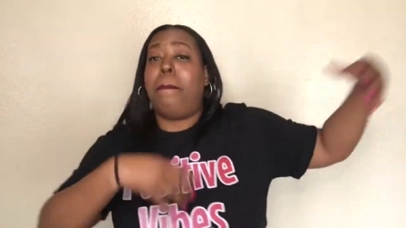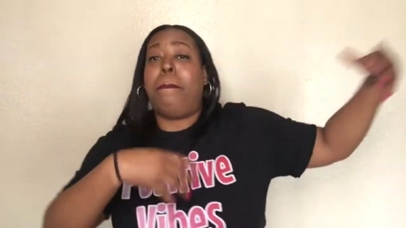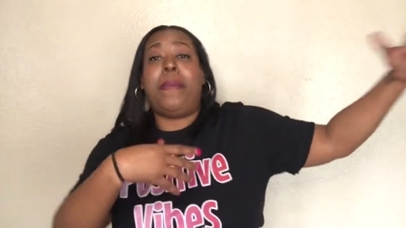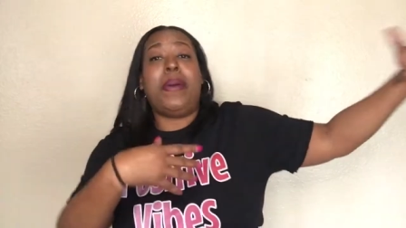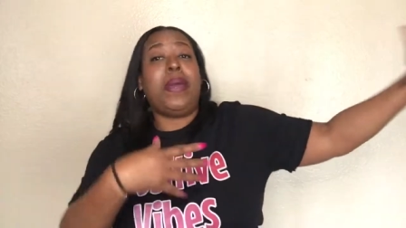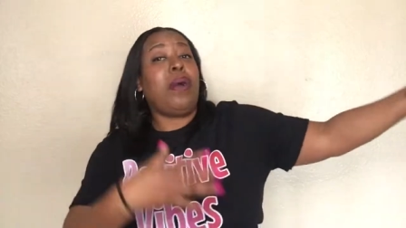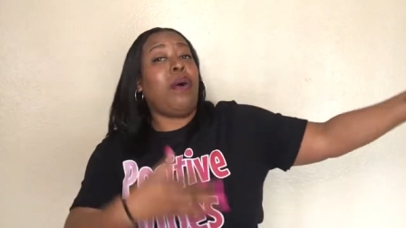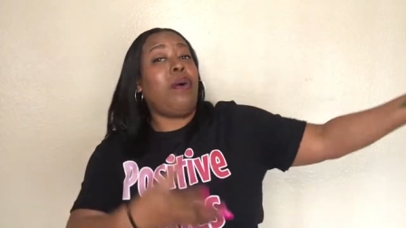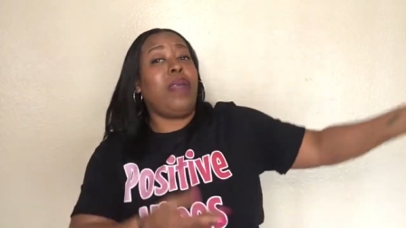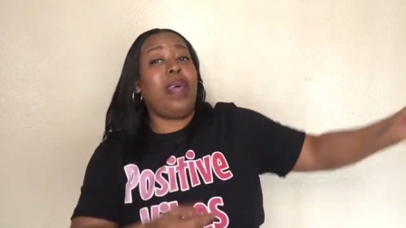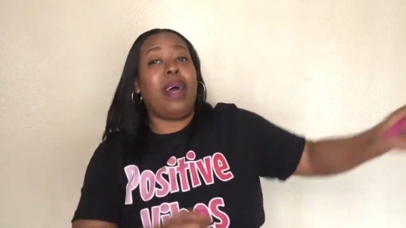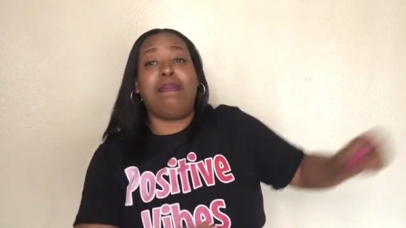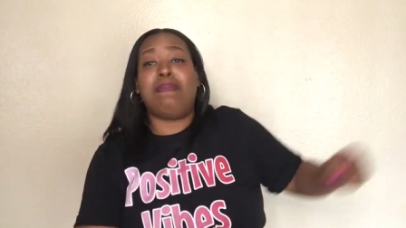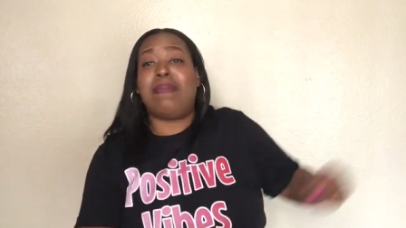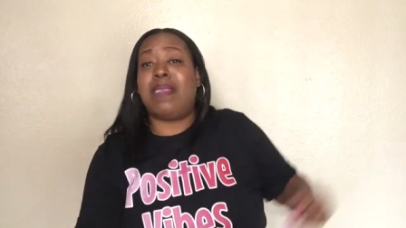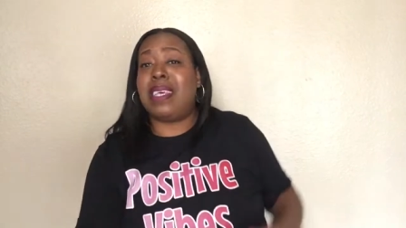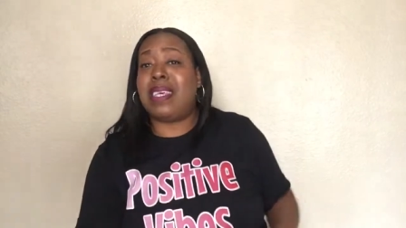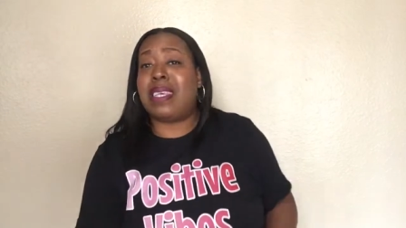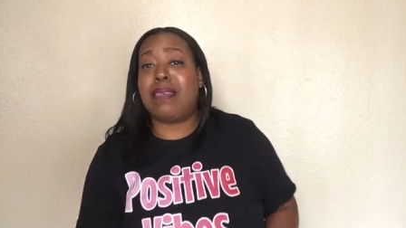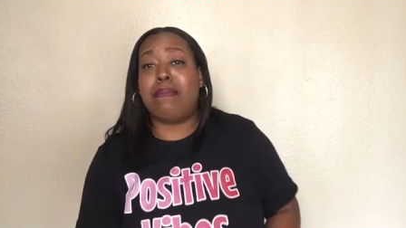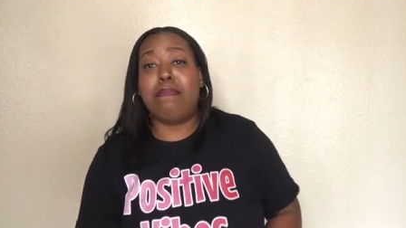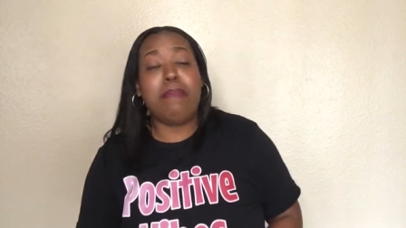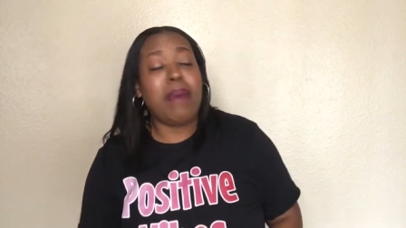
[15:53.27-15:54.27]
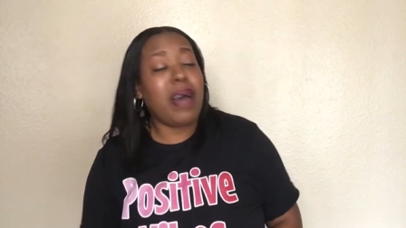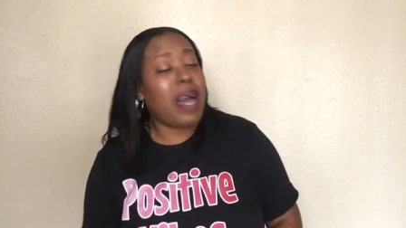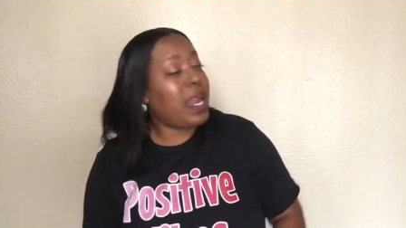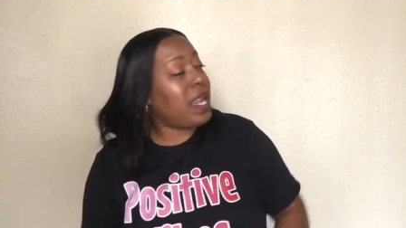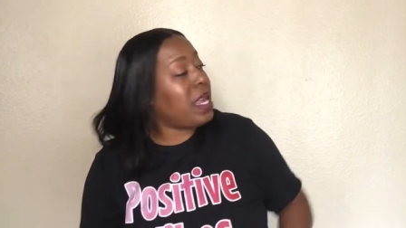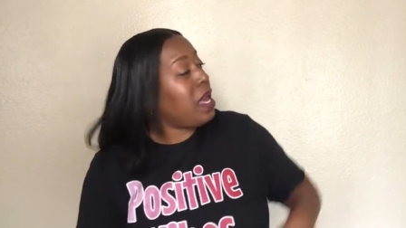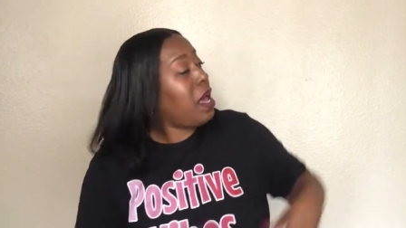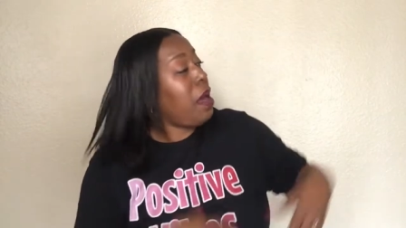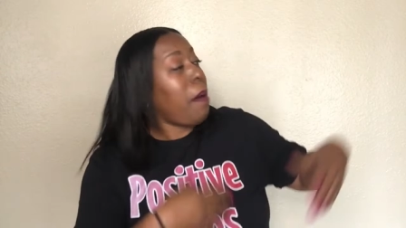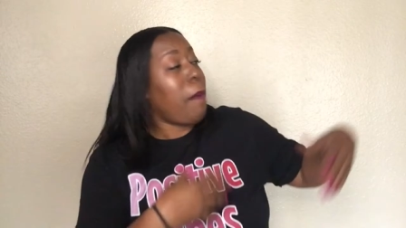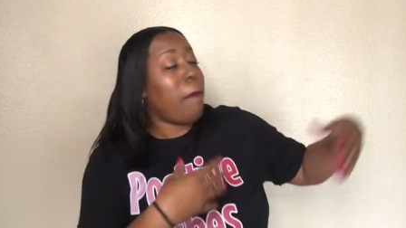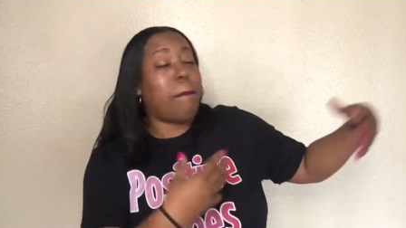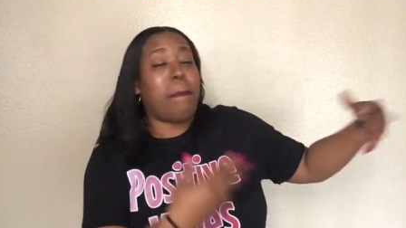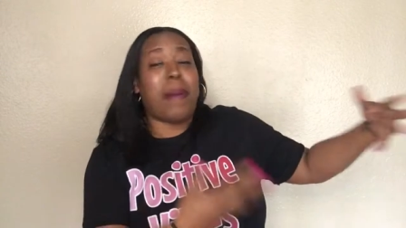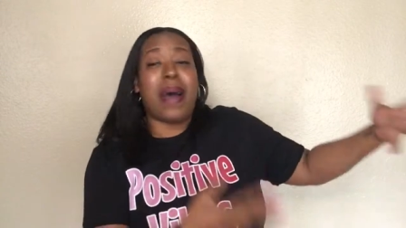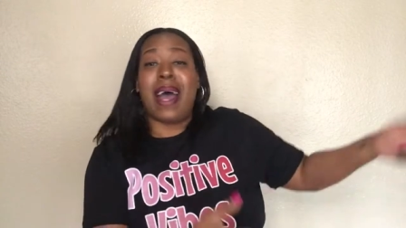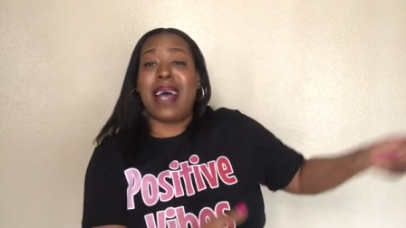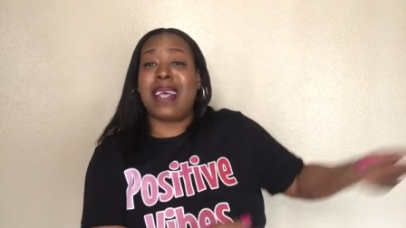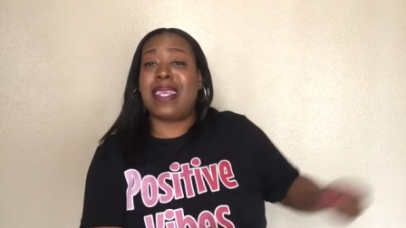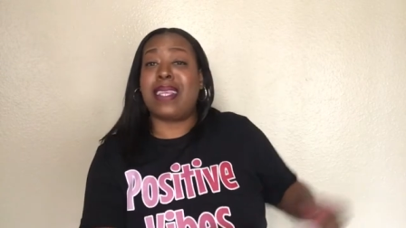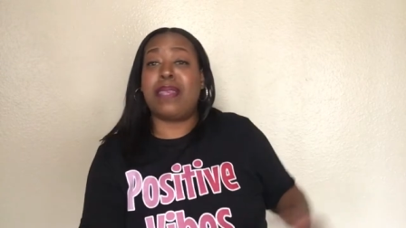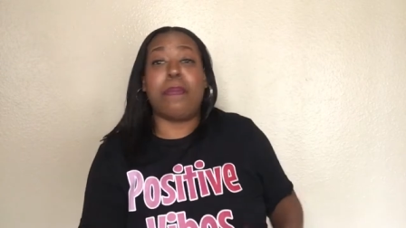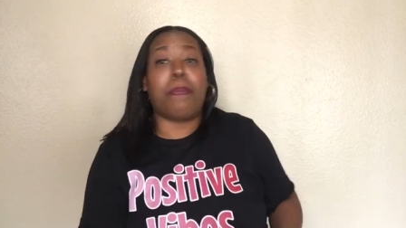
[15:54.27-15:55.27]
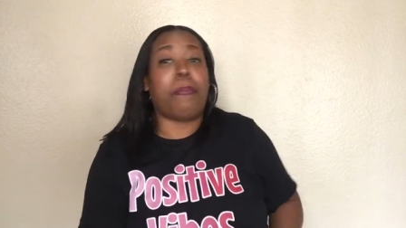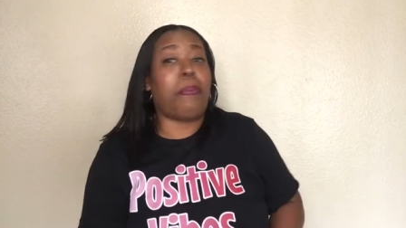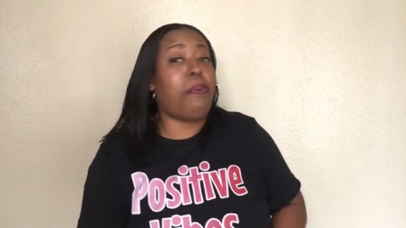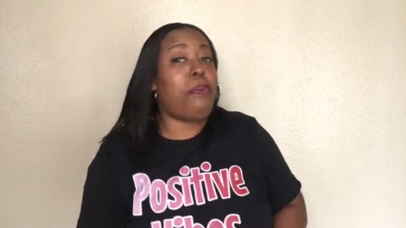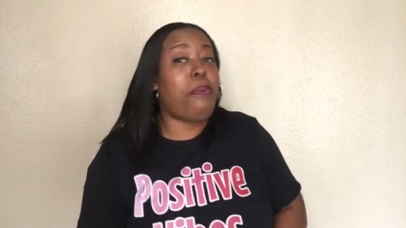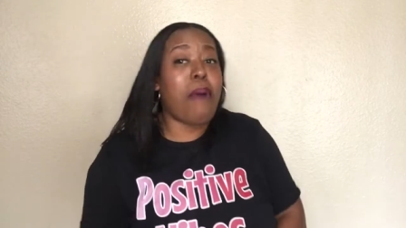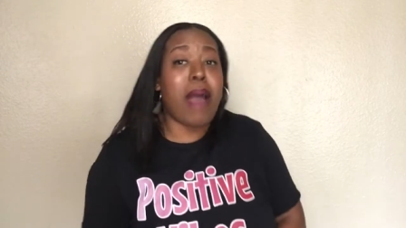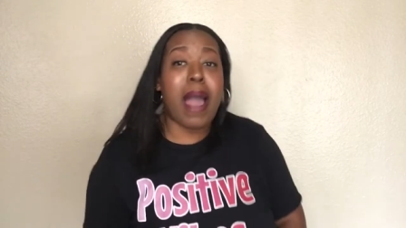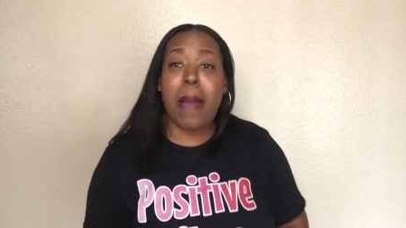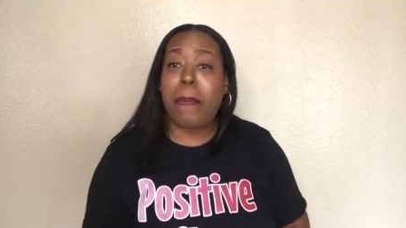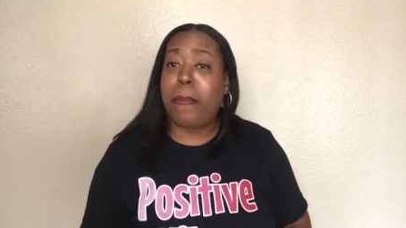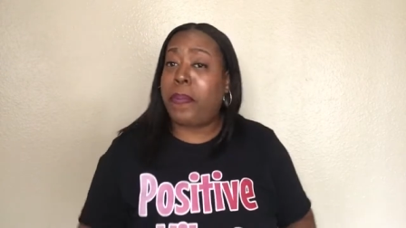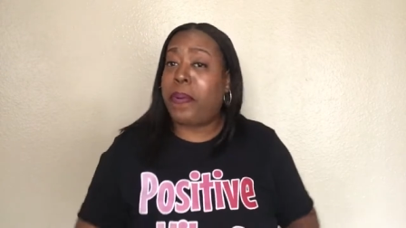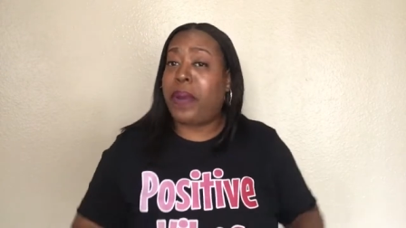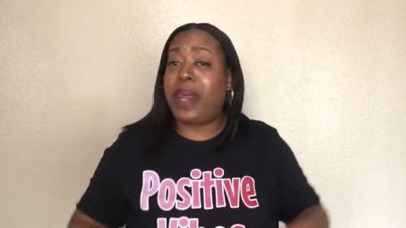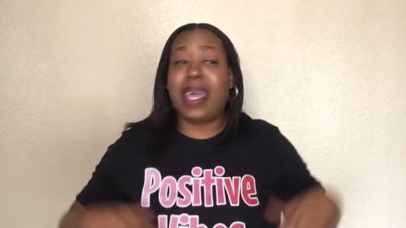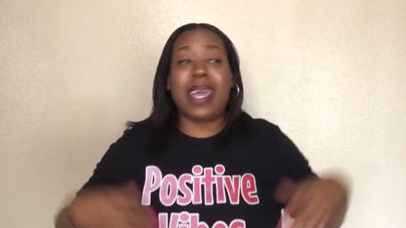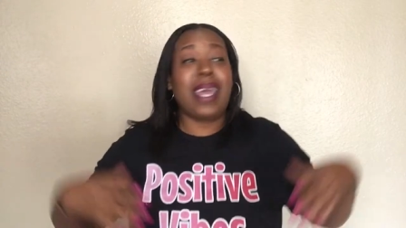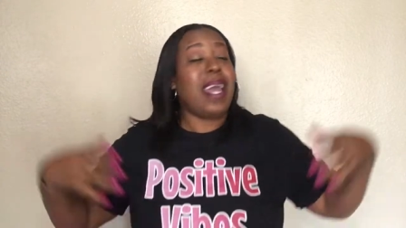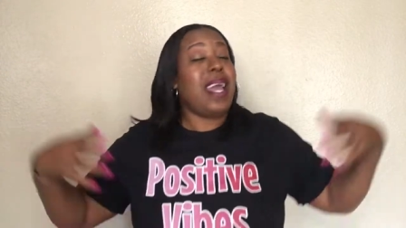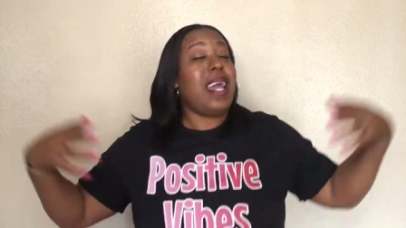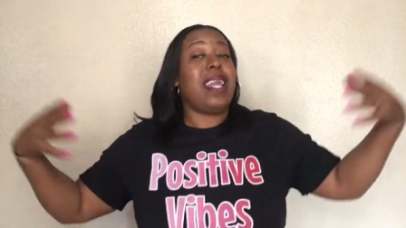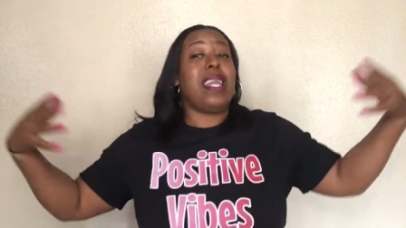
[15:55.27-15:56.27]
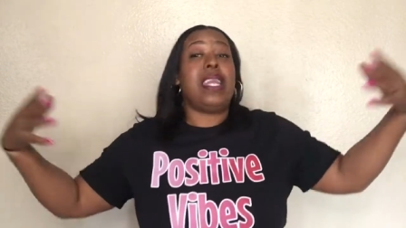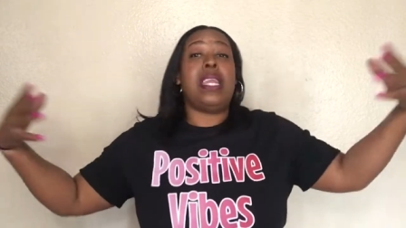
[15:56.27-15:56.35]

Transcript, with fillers: build up this money, buy some property.